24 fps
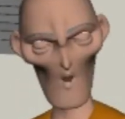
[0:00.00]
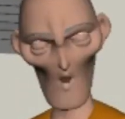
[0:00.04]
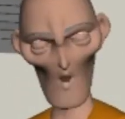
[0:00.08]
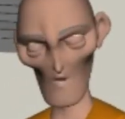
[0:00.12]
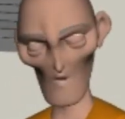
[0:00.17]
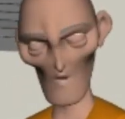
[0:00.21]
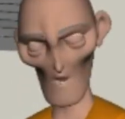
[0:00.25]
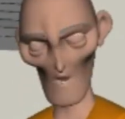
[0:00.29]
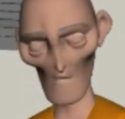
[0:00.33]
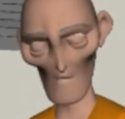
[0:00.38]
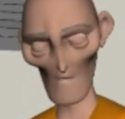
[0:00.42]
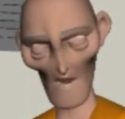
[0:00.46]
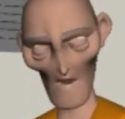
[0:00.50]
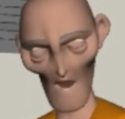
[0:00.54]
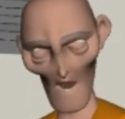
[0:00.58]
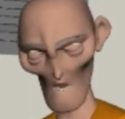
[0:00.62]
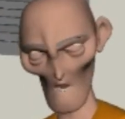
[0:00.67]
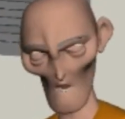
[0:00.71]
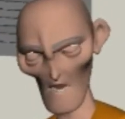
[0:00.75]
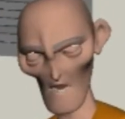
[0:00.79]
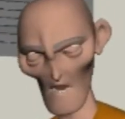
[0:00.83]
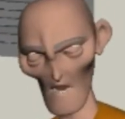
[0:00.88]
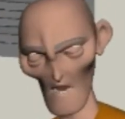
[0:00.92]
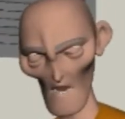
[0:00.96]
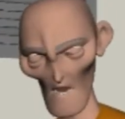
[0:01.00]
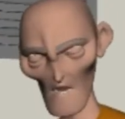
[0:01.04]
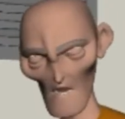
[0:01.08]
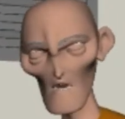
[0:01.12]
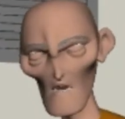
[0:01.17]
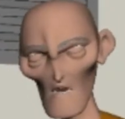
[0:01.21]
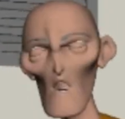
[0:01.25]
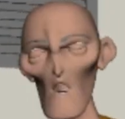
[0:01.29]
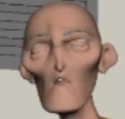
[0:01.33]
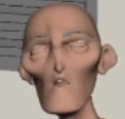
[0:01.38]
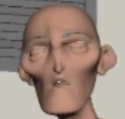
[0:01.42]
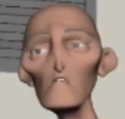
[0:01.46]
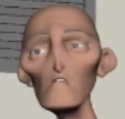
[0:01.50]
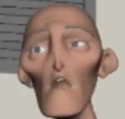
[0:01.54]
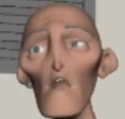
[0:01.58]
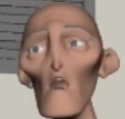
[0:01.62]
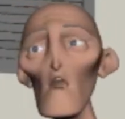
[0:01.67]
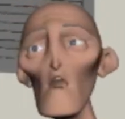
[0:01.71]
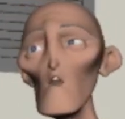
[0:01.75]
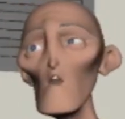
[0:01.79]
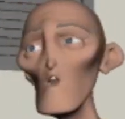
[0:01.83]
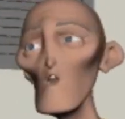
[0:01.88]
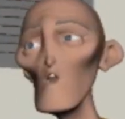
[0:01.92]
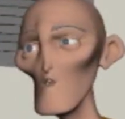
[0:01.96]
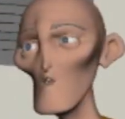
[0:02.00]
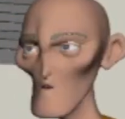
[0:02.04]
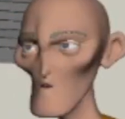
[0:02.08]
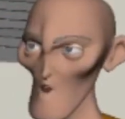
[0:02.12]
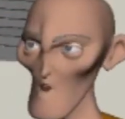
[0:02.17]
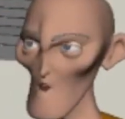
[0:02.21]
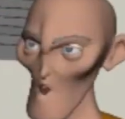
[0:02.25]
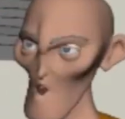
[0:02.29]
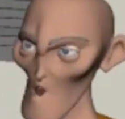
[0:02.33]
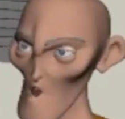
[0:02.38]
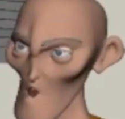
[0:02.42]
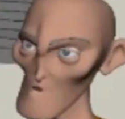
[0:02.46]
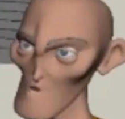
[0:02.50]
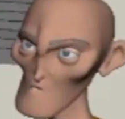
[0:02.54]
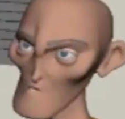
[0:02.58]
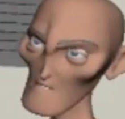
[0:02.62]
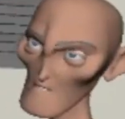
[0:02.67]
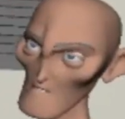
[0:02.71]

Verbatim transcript: You don't have any honor, do you?